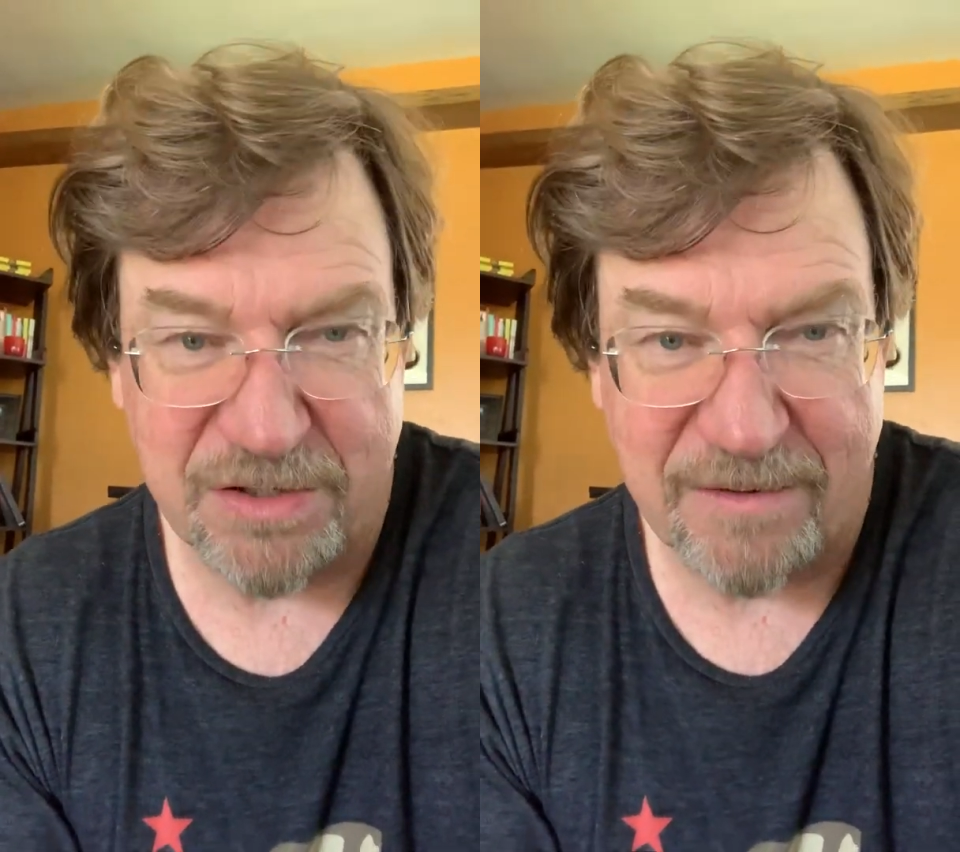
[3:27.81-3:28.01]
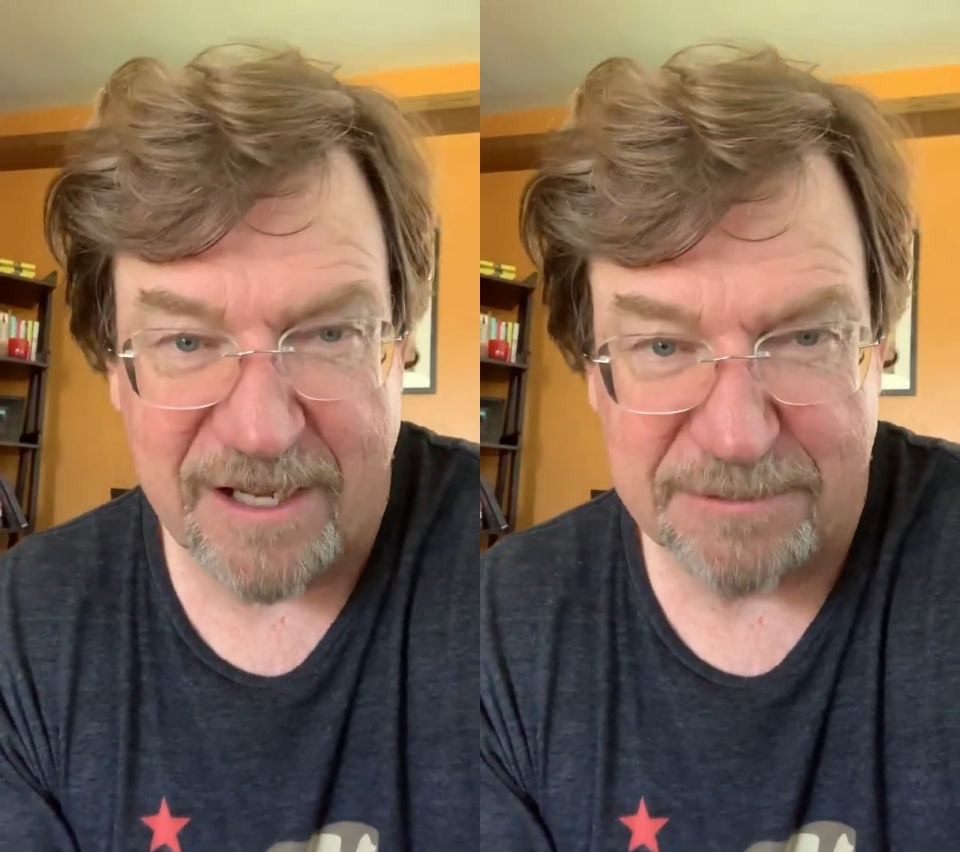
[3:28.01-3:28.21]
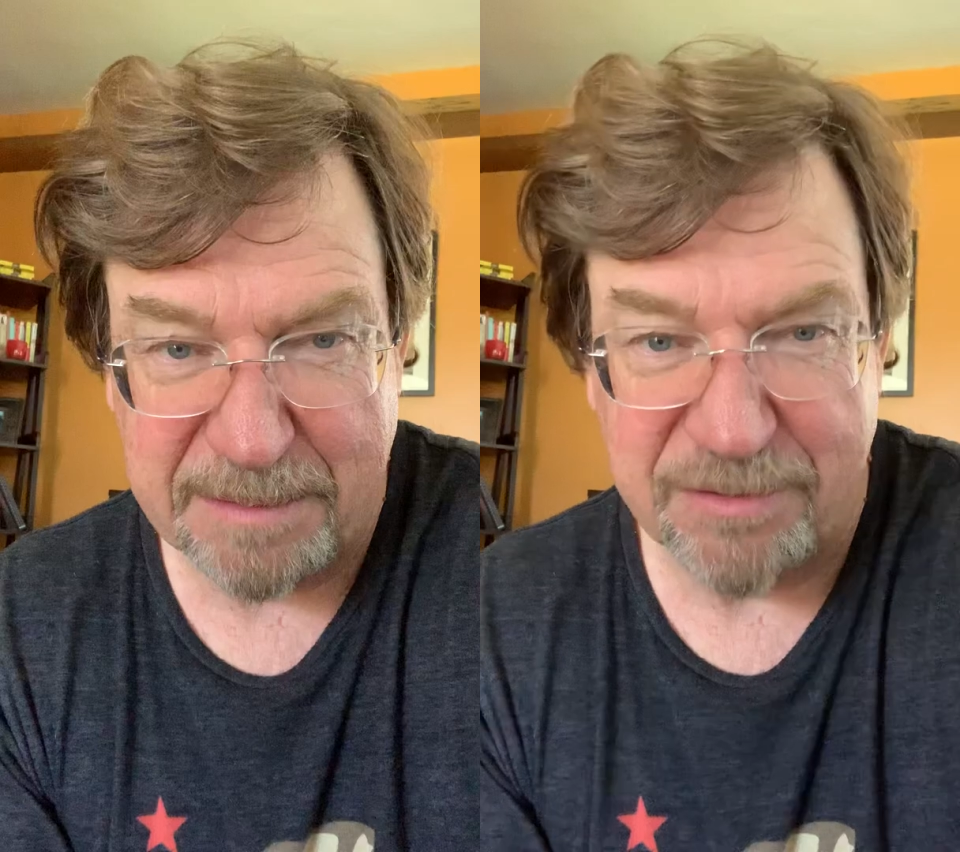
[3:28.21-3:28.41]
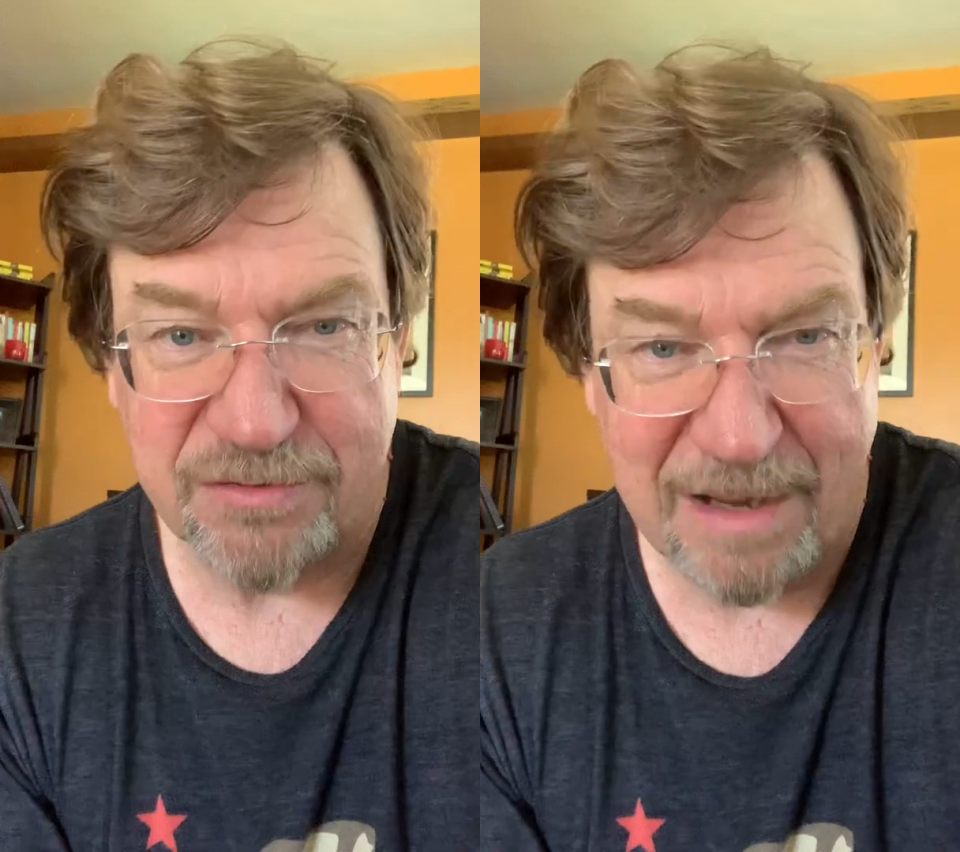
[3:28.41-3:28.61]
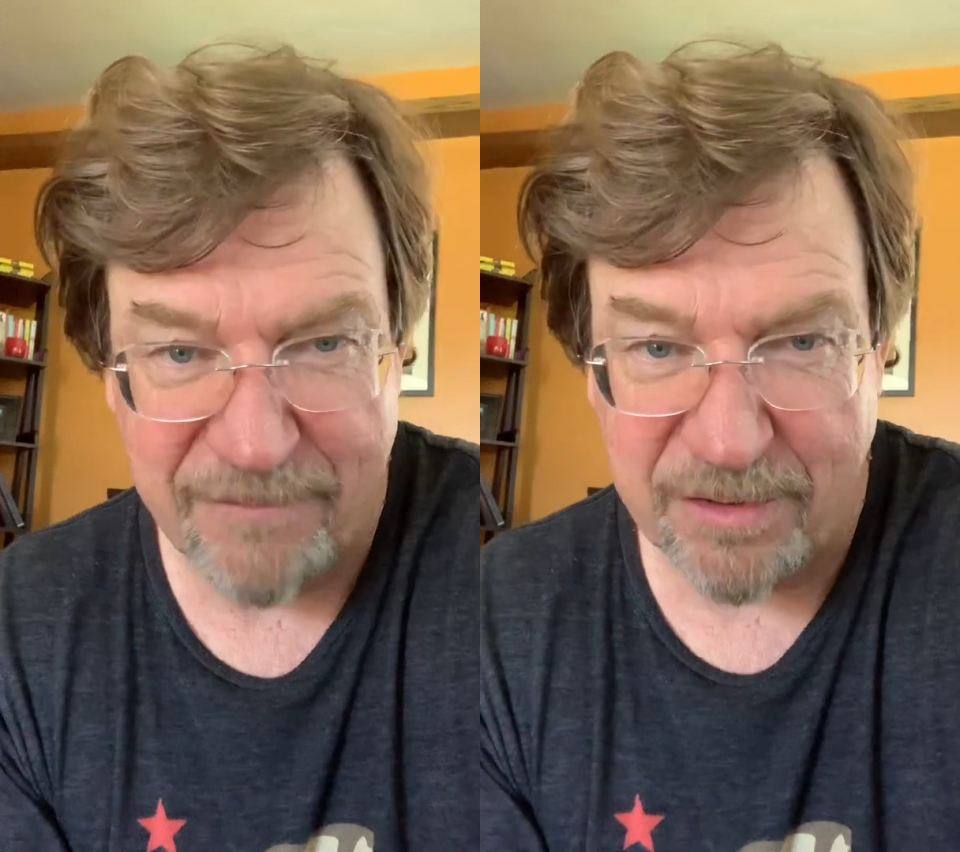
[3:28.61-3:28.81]
rates. People
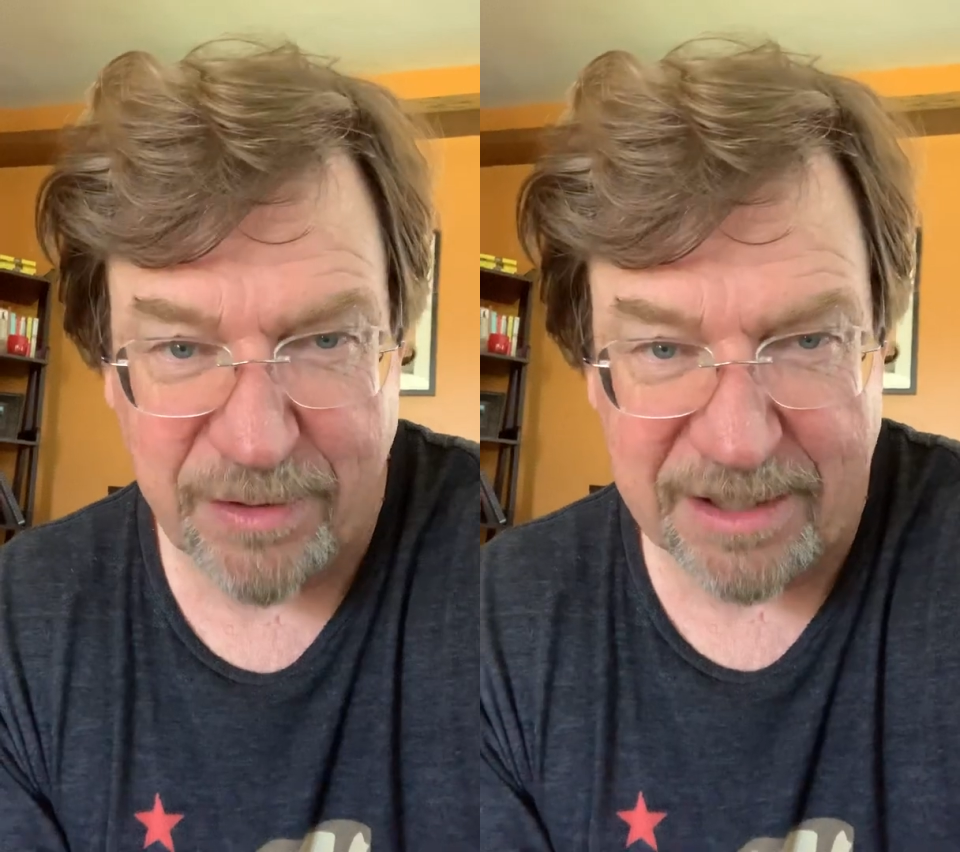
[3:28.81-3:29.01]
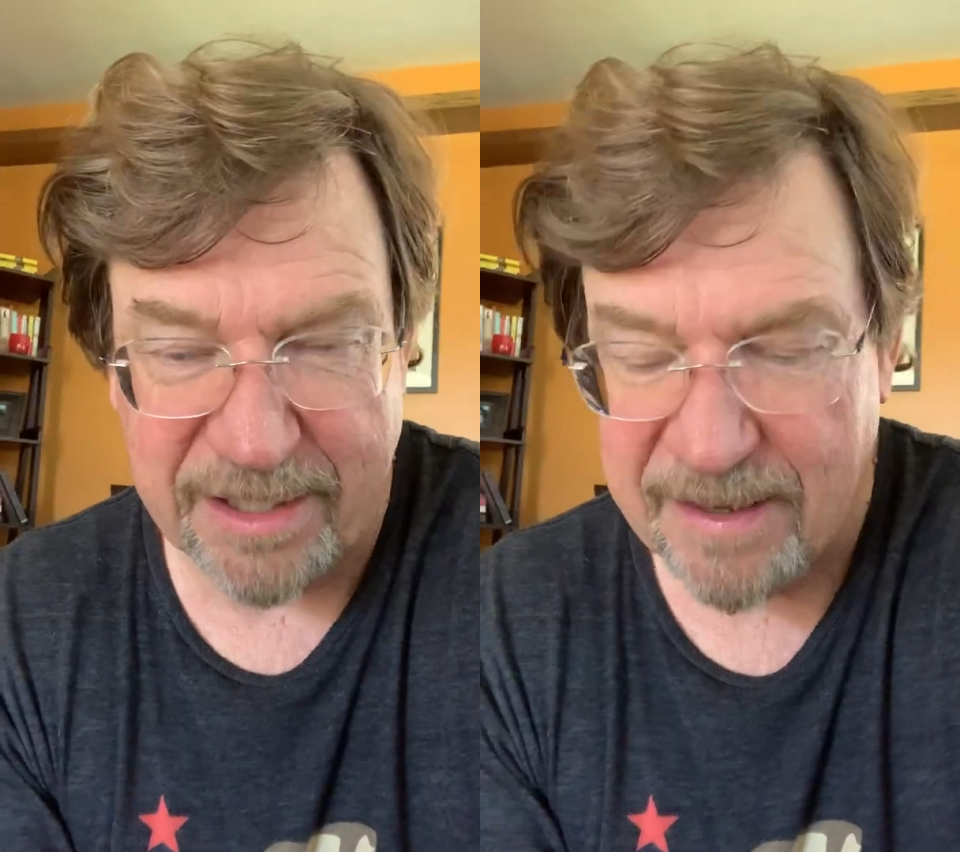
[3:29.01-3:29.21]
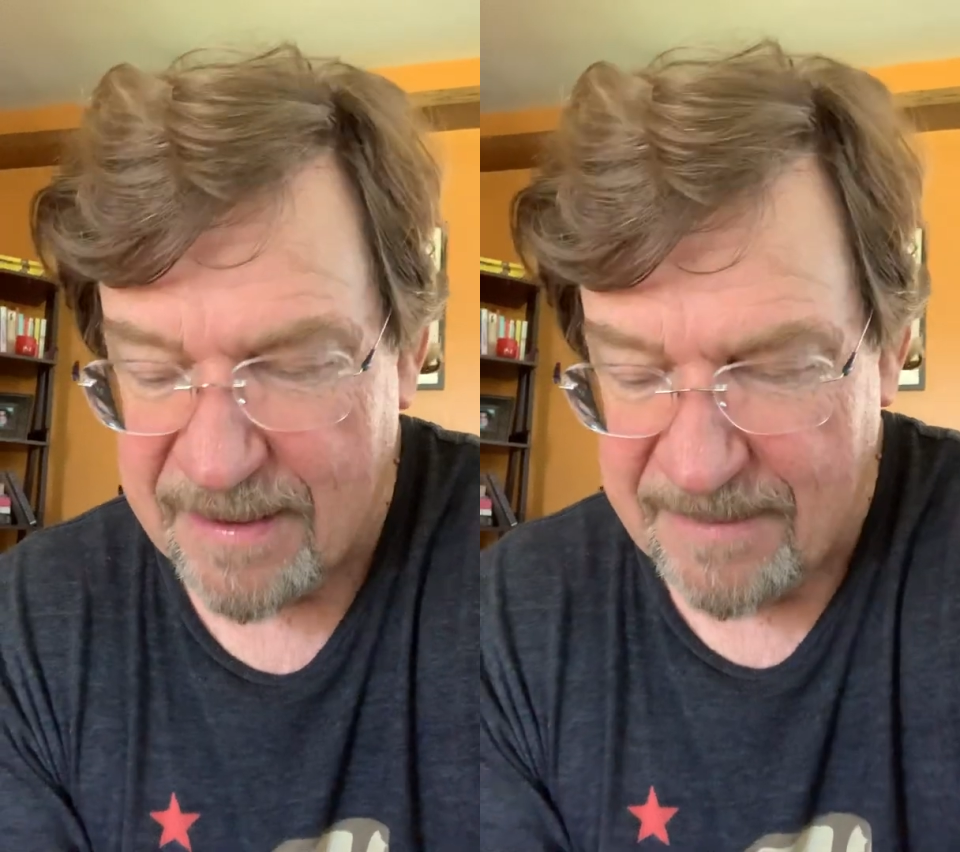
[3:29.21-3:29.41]
drop very quickly.